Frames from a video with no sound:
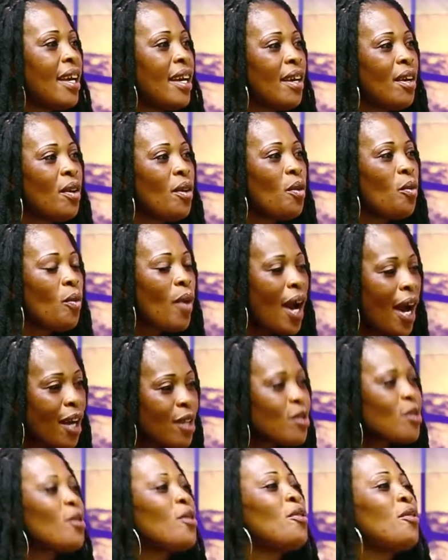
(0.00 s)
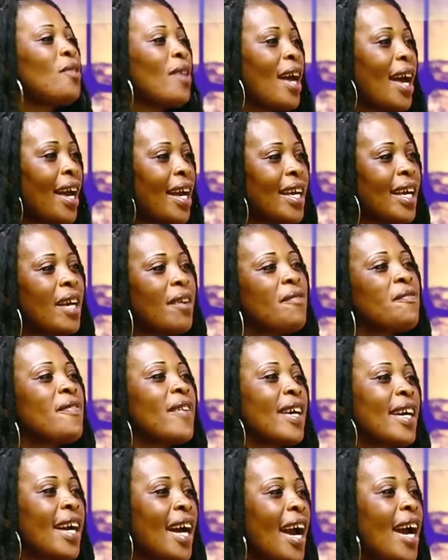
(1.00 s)
I think that yeah, for
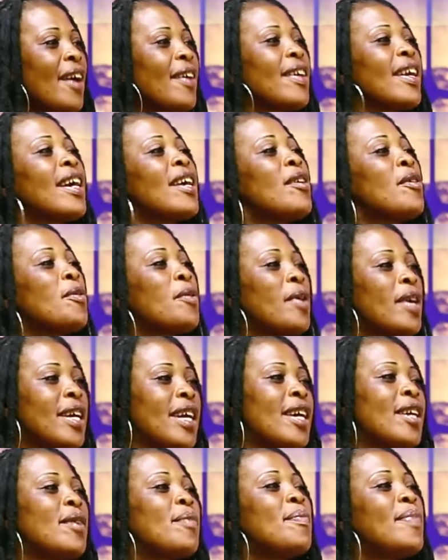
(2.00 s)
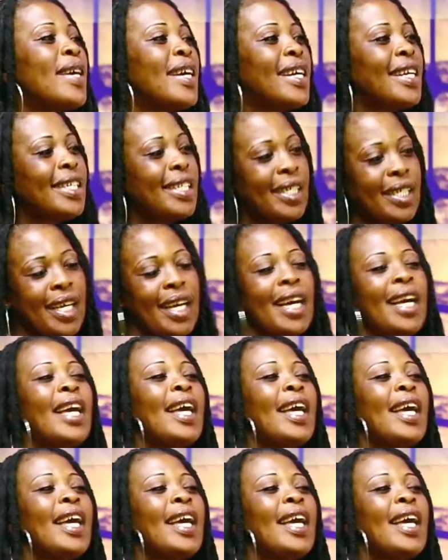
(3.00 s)
car, yeah, require be easy.